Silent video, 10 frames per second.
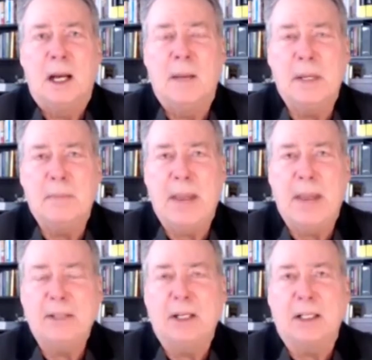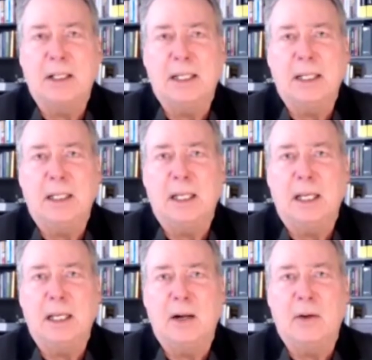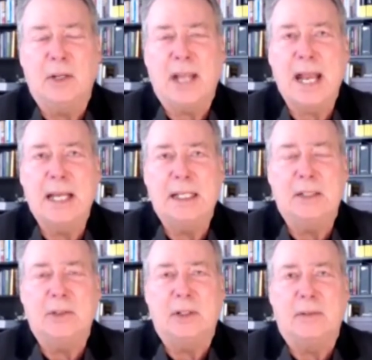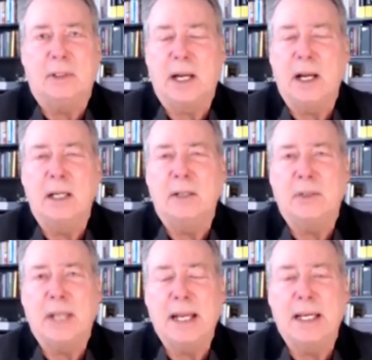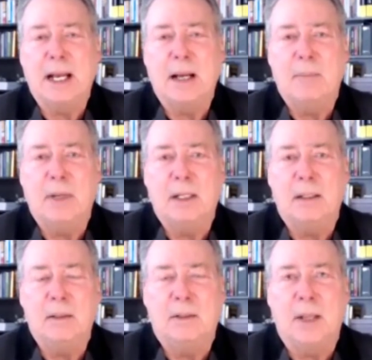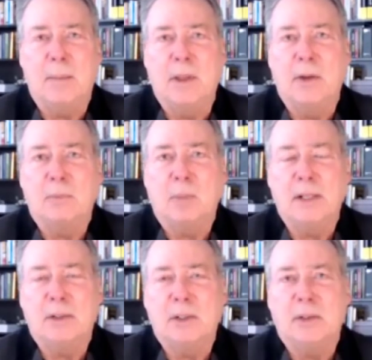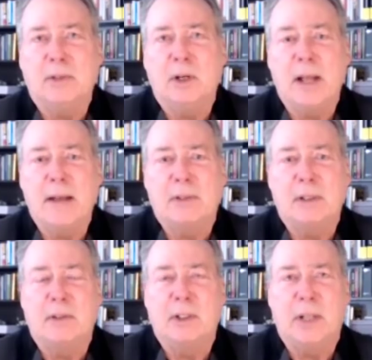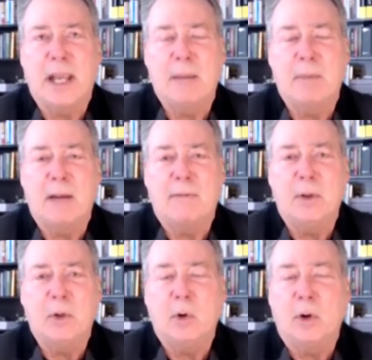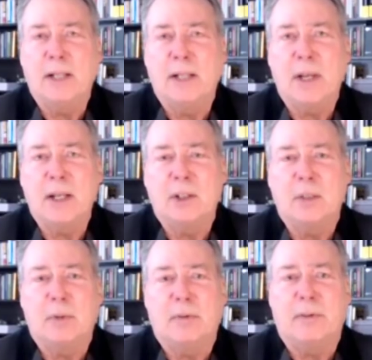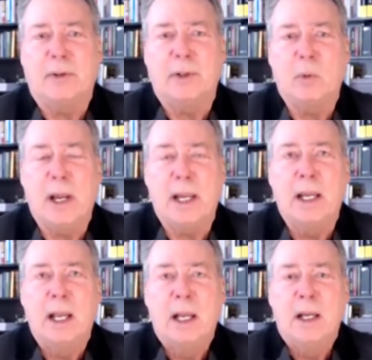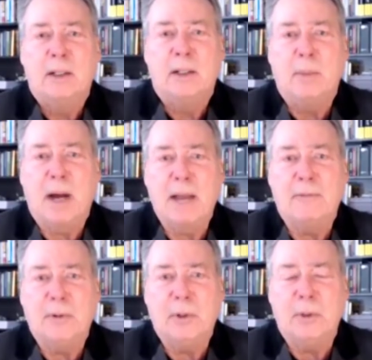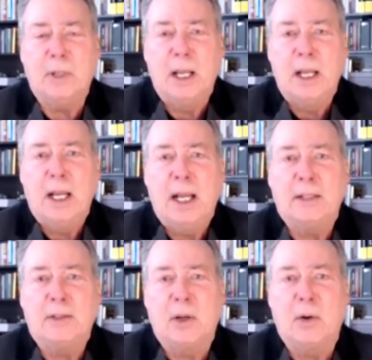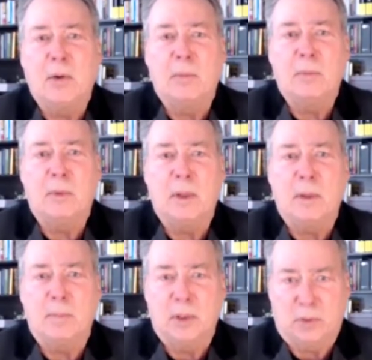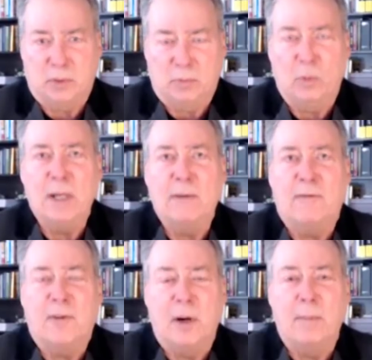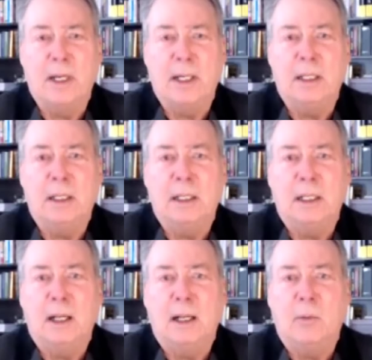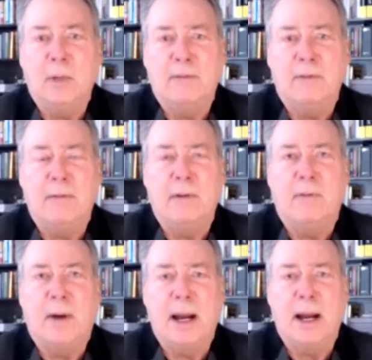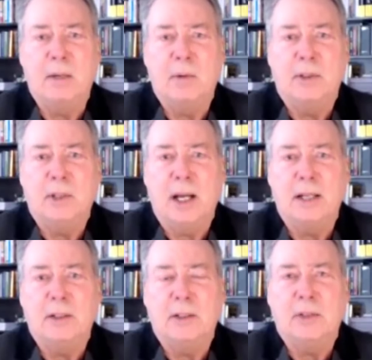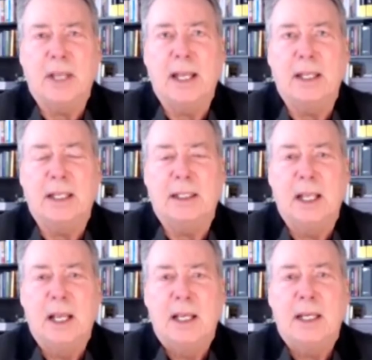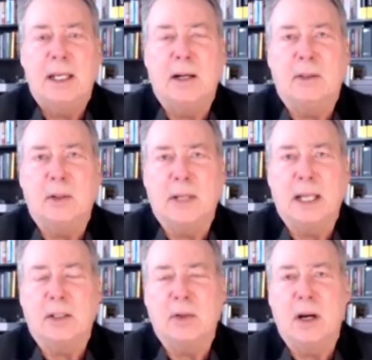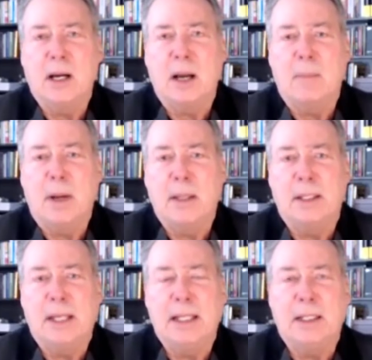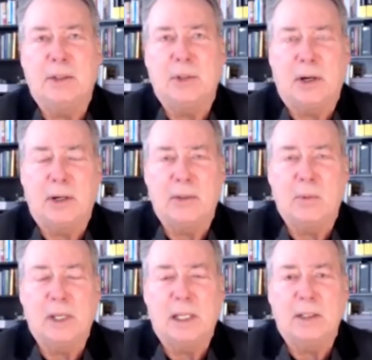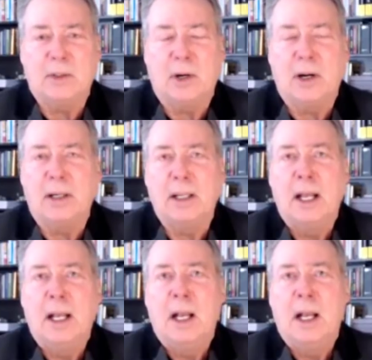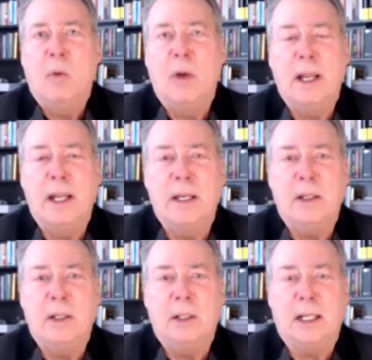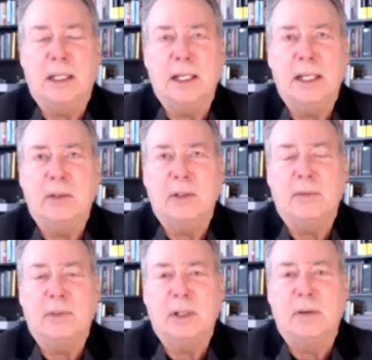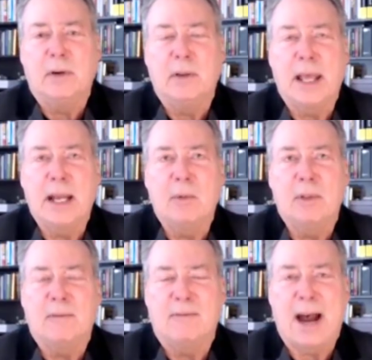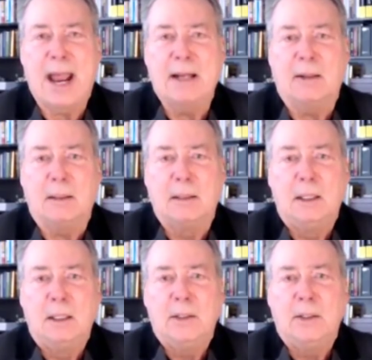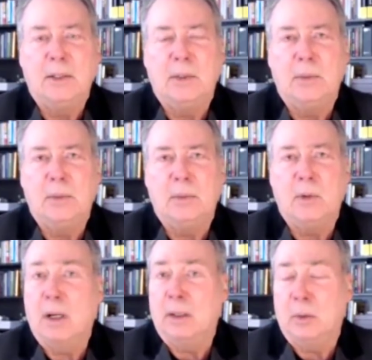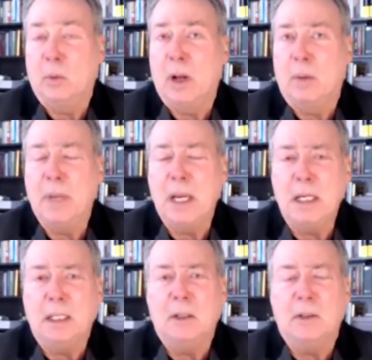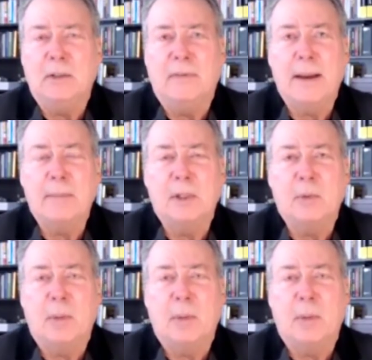I mean, basically, you know, you can't eat silver. I understand that. But in some of those places, if you don't have silver, you can't buy food. Or let's say it's the preferred way to buy food. And so I'm just reaffirming, revivifying what John just said, that, you know, don't get too hung up on the daily chart or the weekly chart. When you look at the history of silver, that it was vital to your well-being, your family's